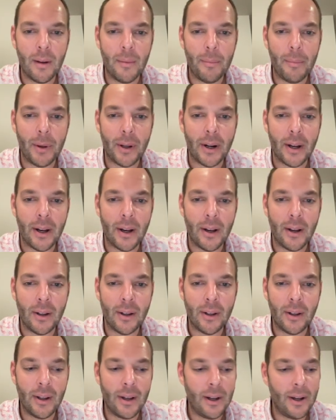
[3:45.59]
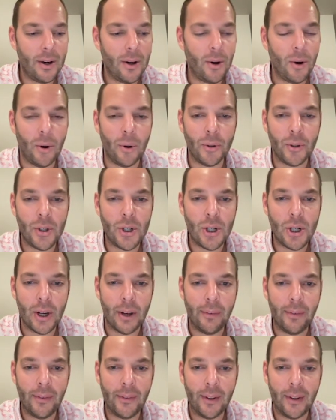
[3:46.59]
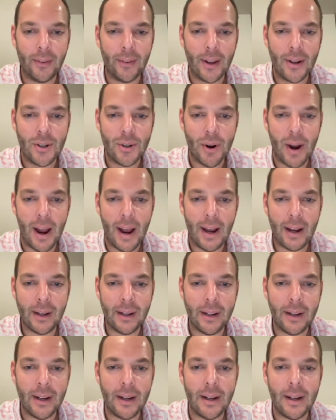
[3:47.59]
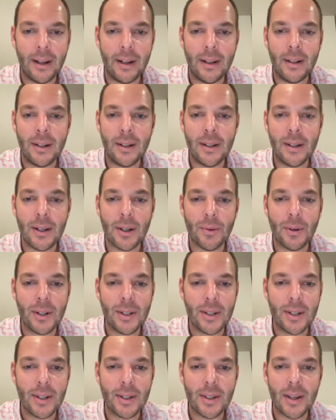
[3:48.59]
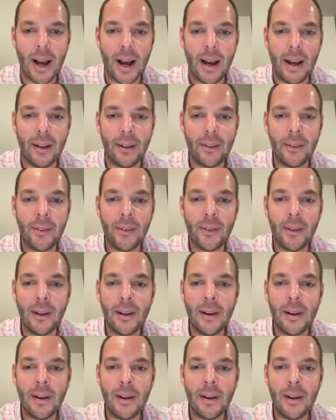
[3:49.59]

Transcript: but I'll hold shift as I drag and decrease its size.